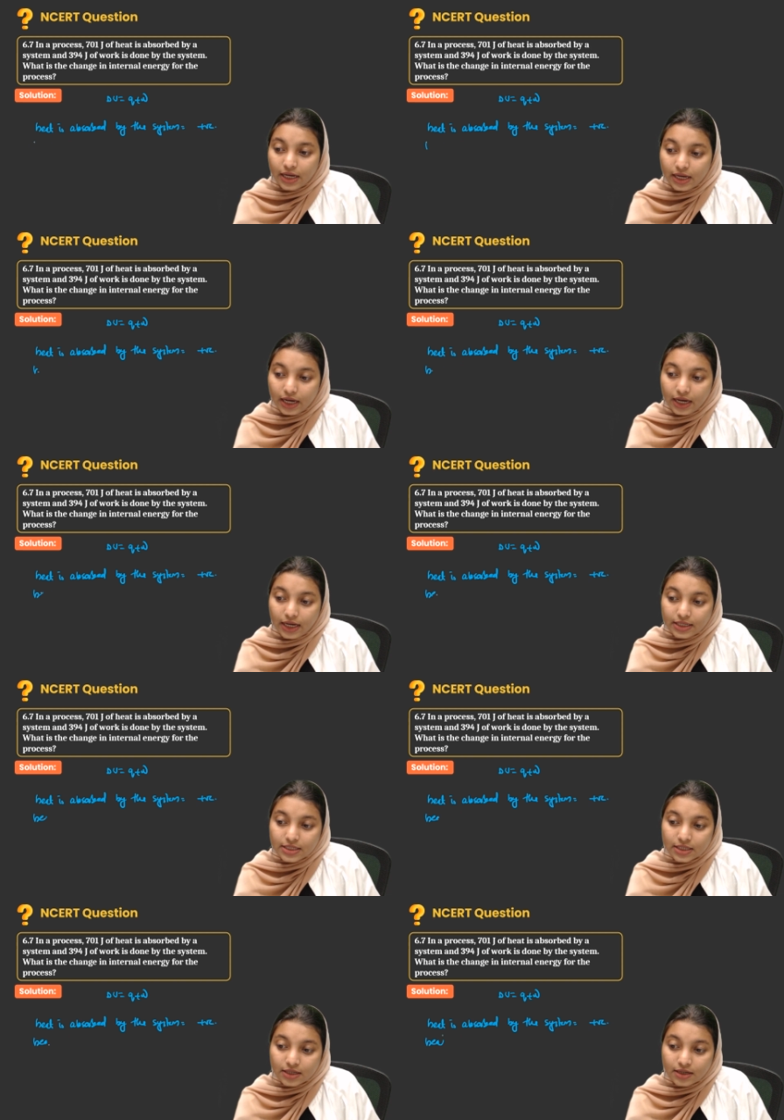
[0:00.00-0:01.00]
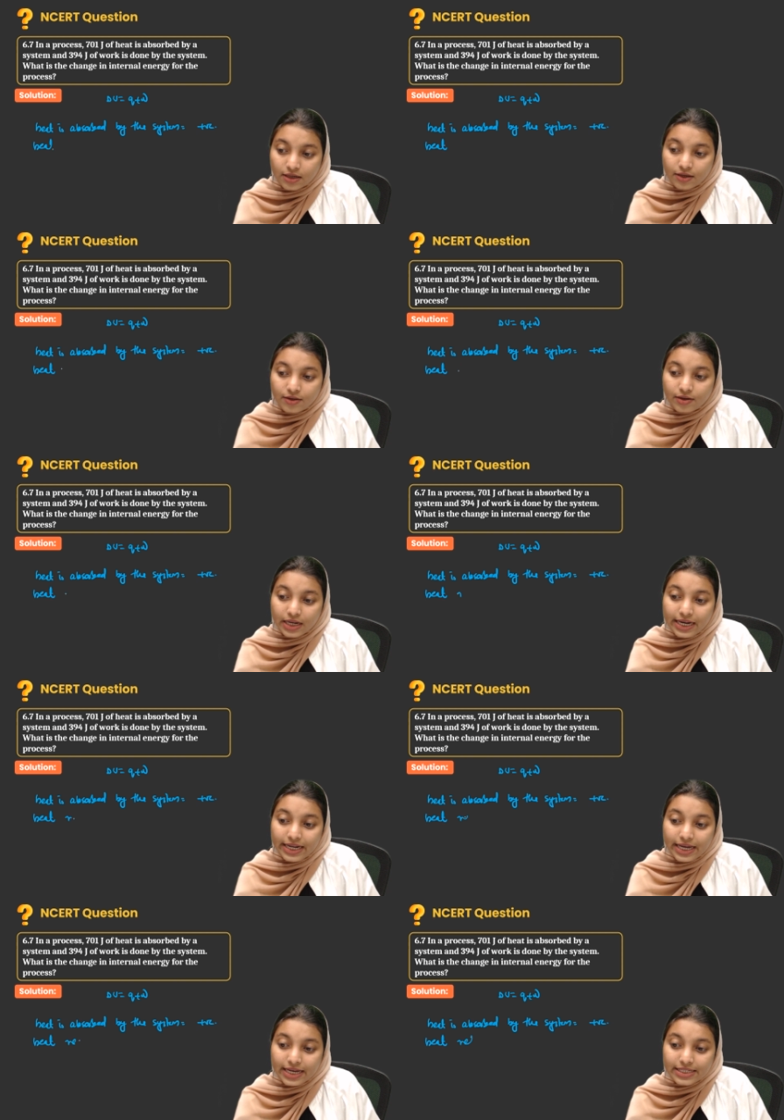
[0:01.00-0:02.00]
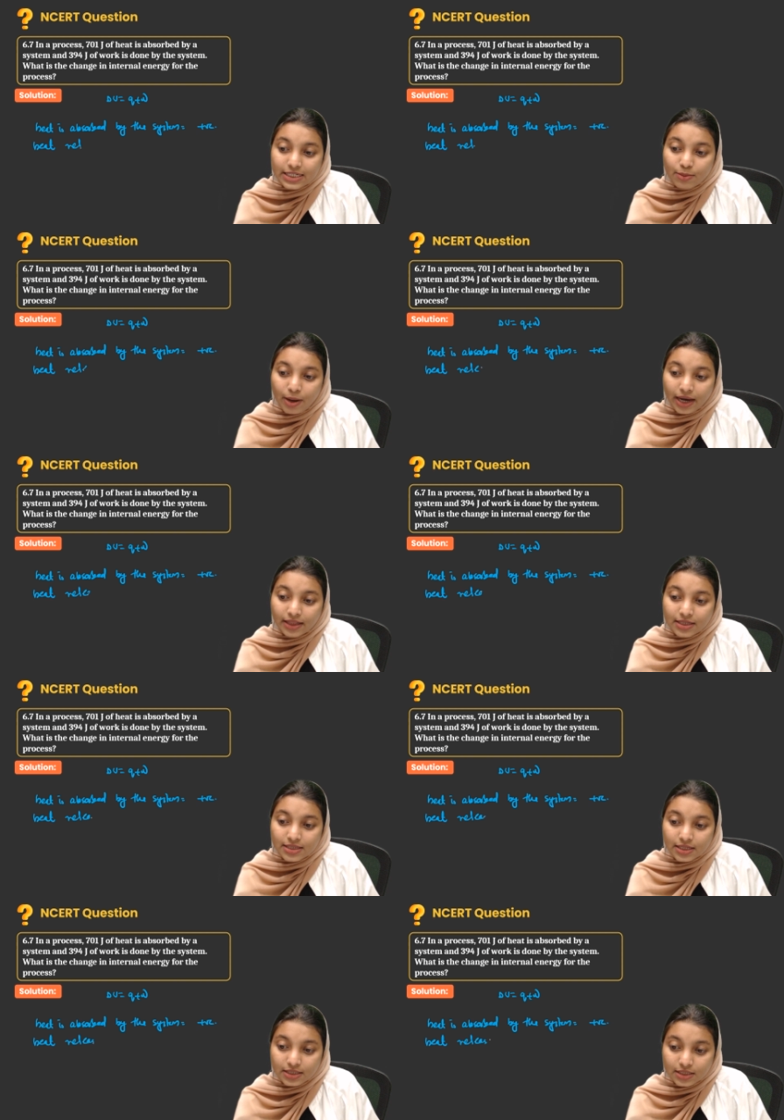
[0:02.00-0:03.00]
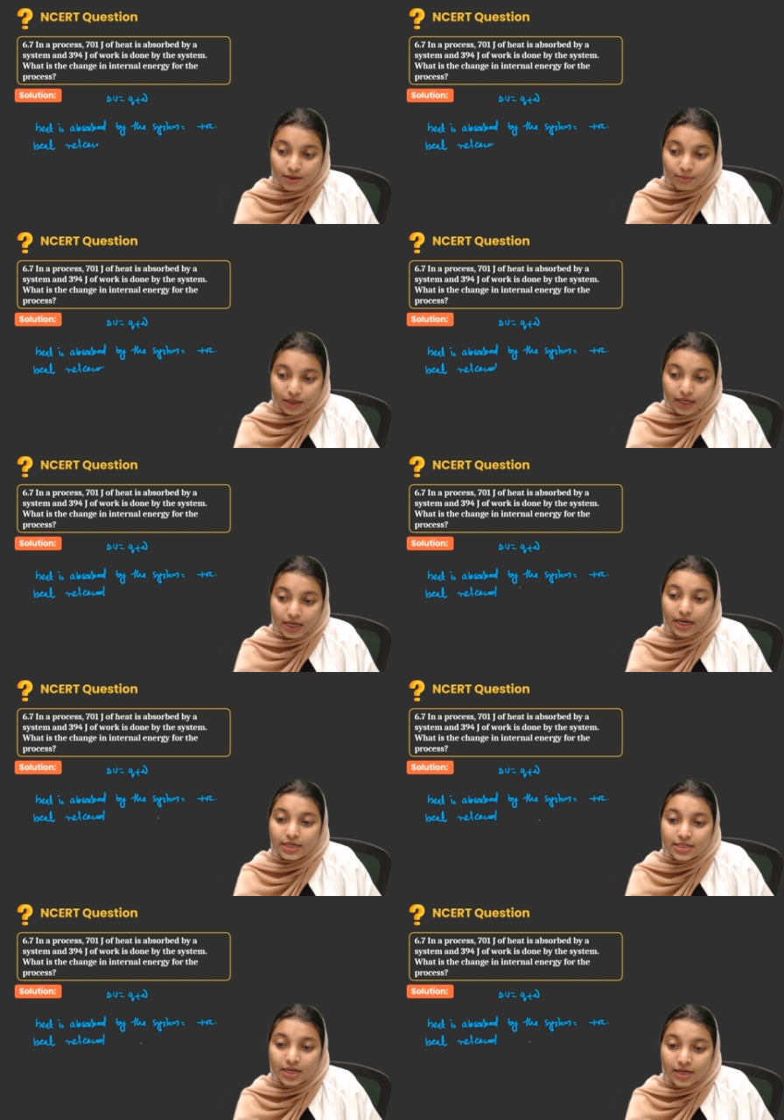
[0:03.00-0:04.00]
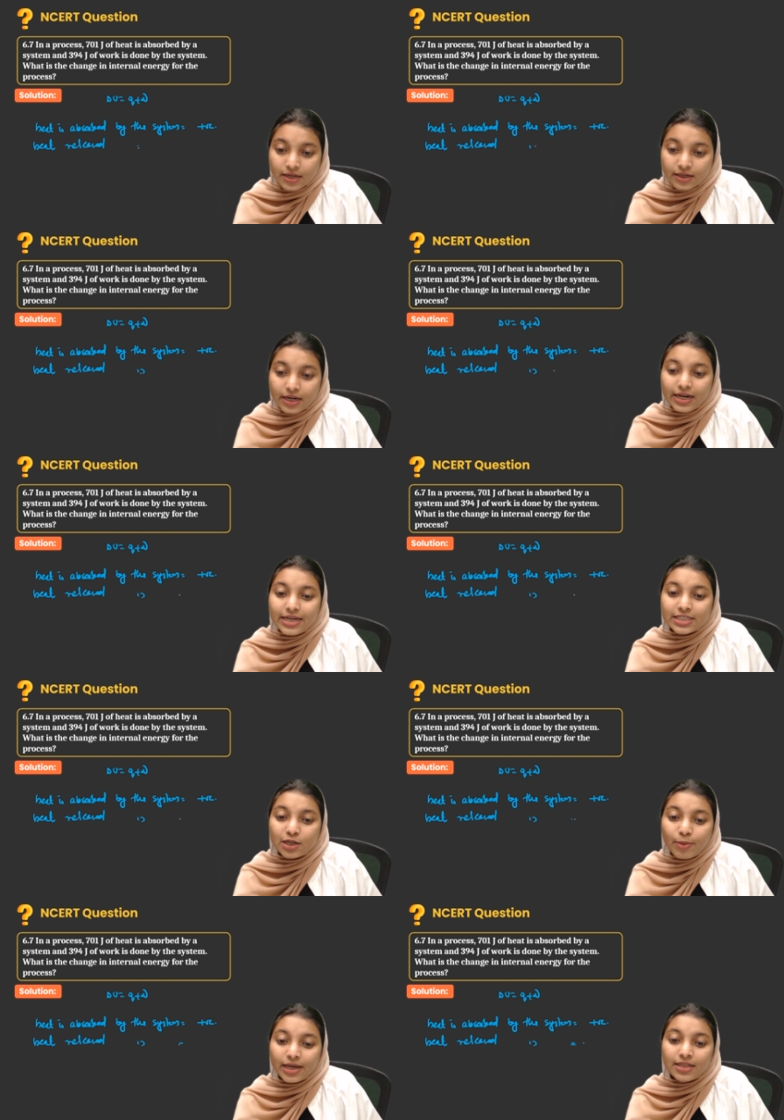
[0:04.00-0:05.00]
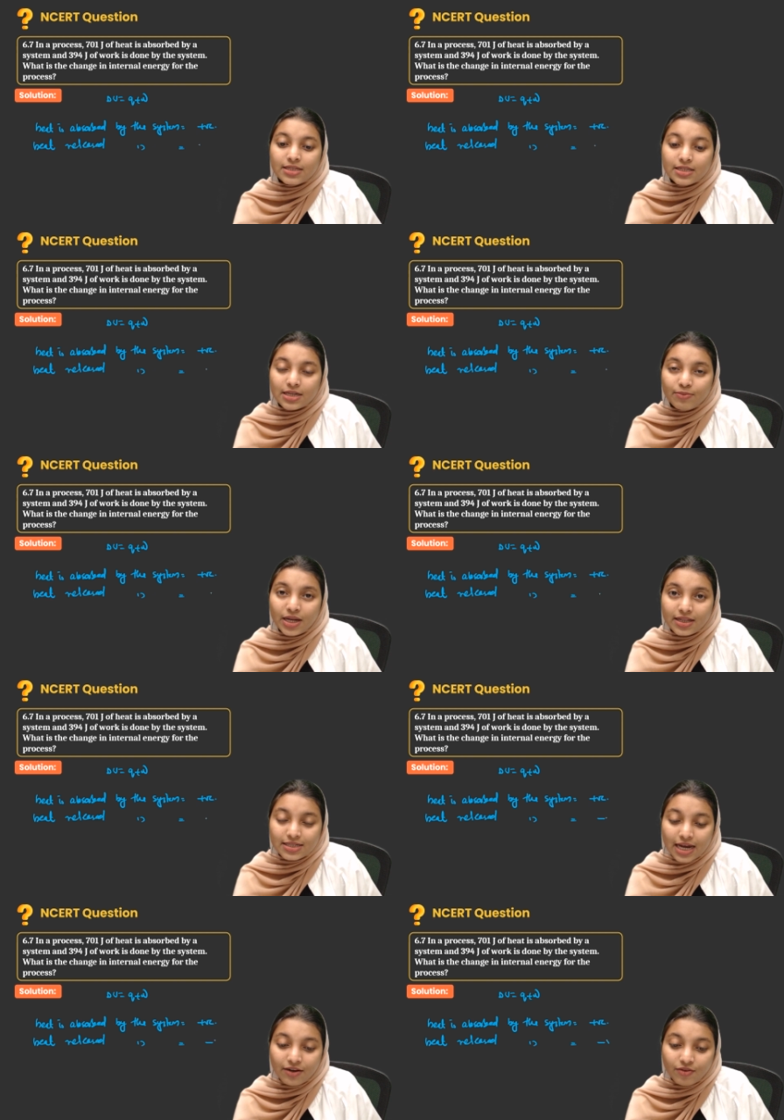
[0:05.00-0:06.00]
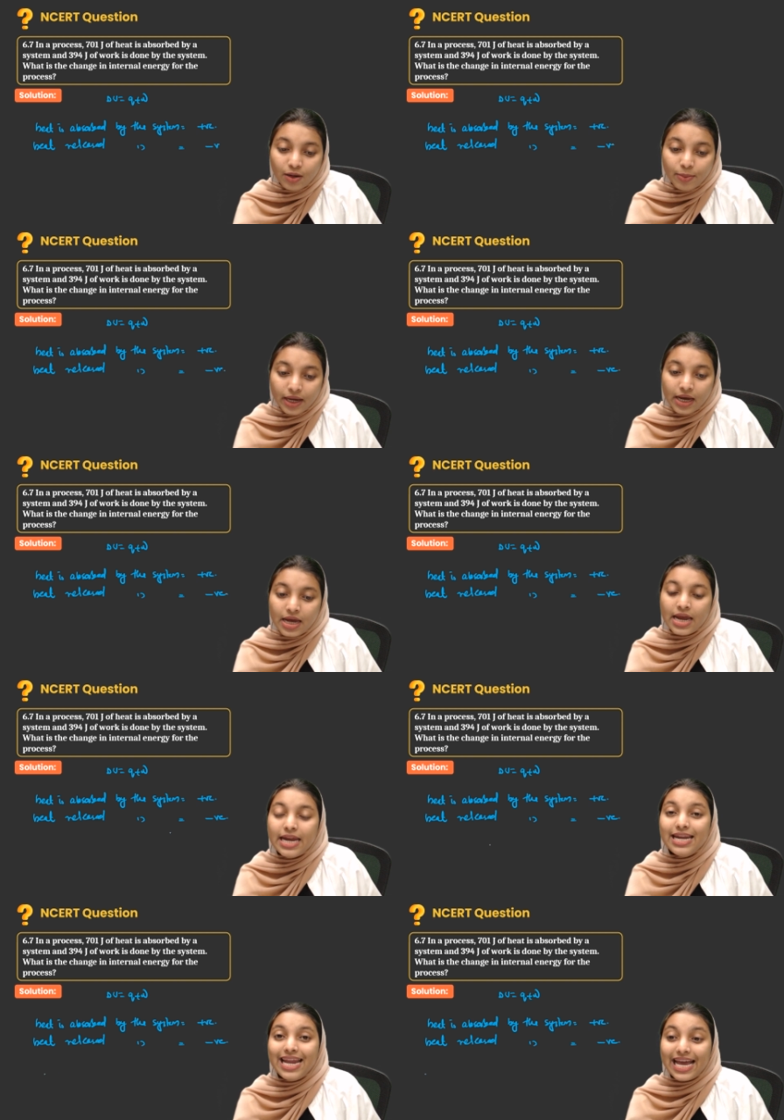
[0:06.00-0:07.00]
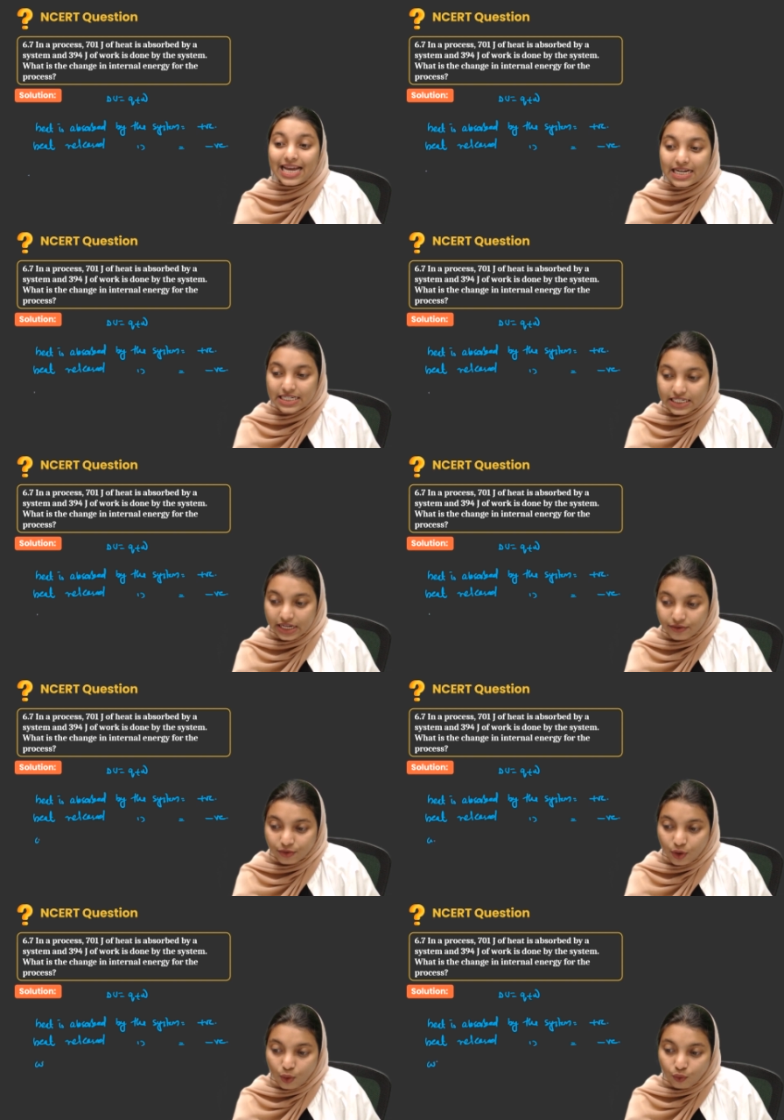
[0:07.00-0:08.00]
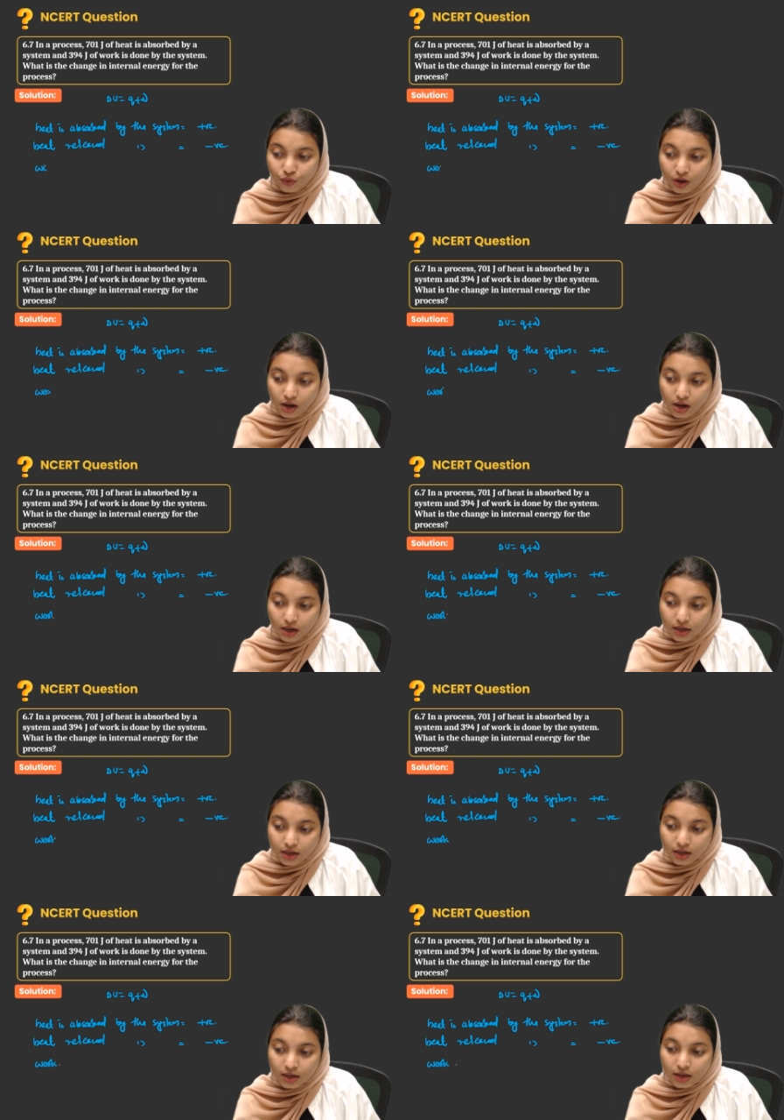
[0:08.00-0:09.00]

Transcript: Heat released by the system, heat released by the system, then the sign will be negative. Work